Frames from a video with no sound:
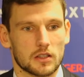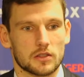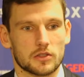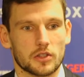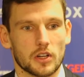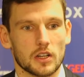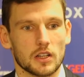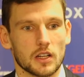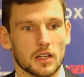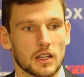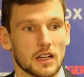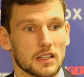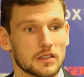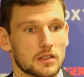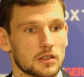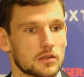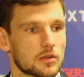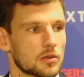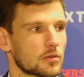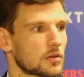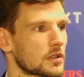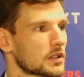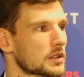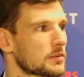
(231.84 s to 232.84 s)
Training
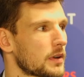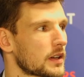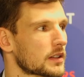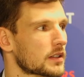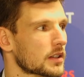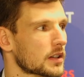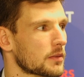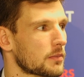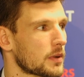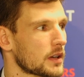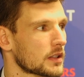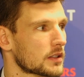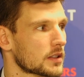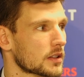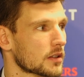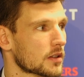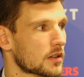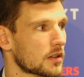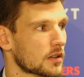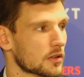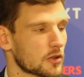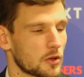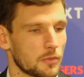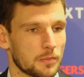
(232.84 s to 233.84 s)
attitude is better and better.
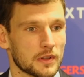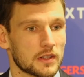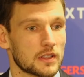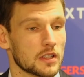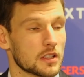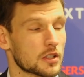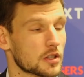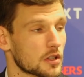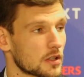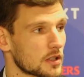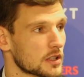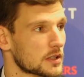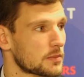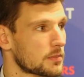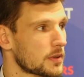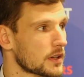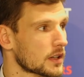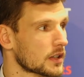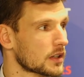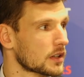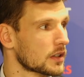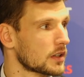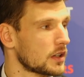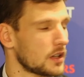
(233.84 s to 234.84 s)
Competition is
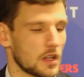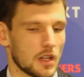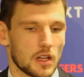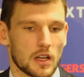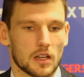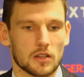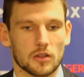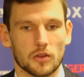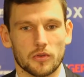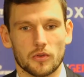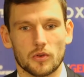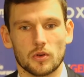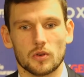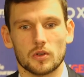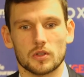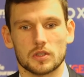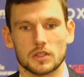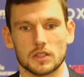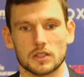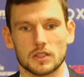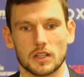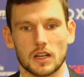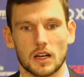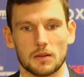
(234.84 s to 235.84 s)
bigger. And of course,
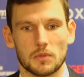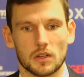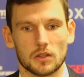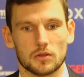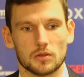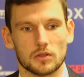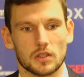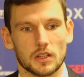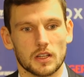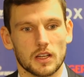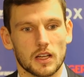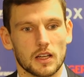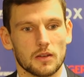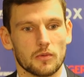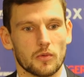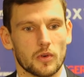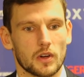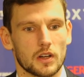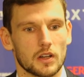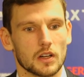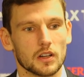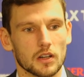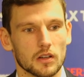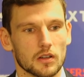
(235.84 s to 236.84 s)
it's coming to the game
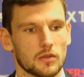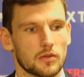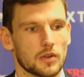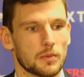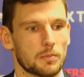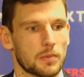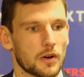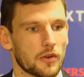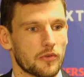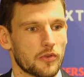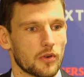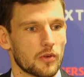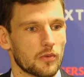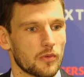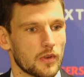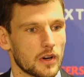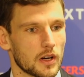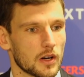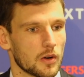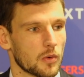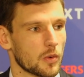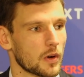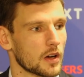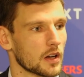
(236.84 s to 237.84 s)
where we perform
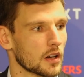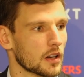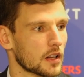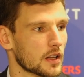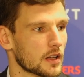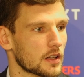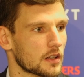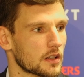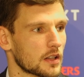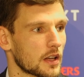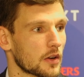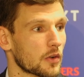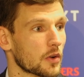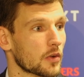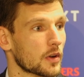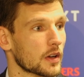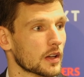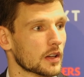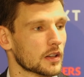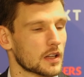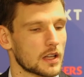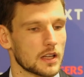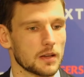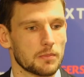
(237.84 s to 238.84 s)
very well and
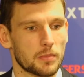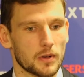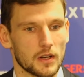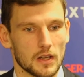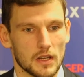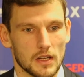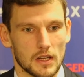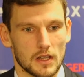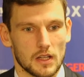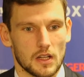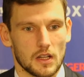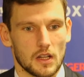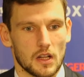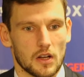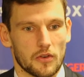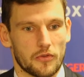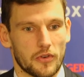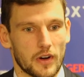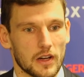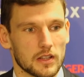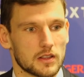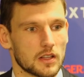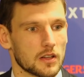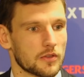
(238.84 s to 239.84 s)
everyone keep
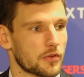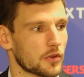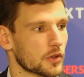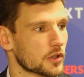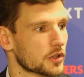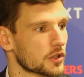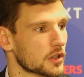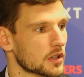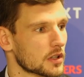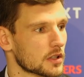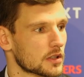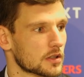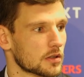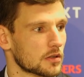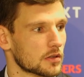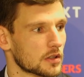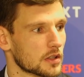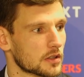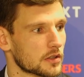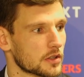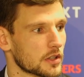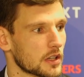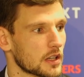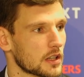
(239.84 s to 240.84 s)
fighting for shirts on
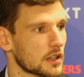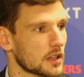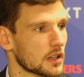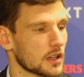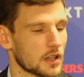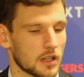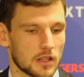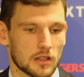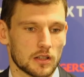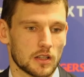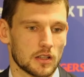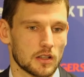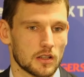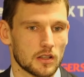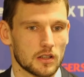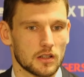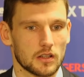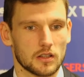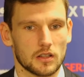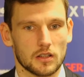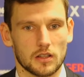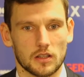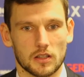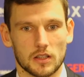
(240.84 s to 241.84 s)
the training. And
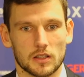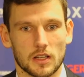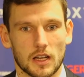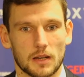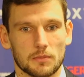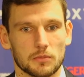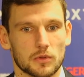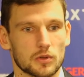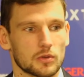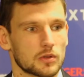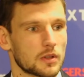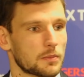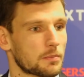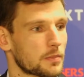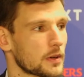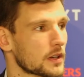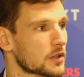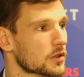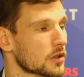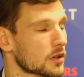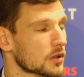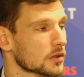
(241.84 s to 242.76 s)
it comes to the pitch